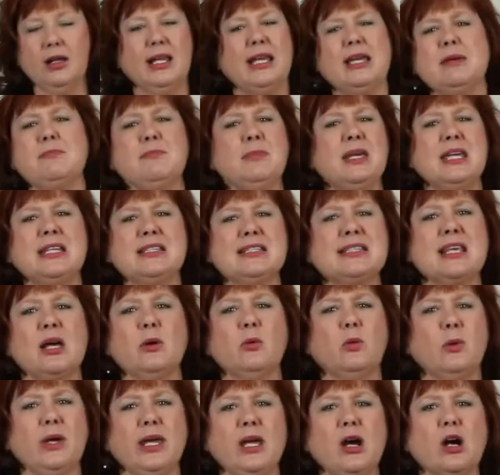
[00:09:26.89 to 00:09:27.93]
it means that
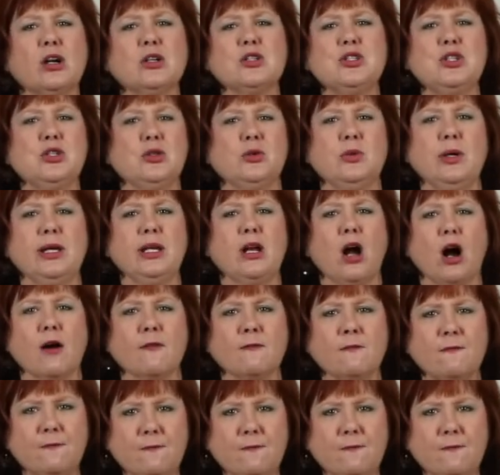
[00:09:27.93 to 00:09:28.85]
we are doing our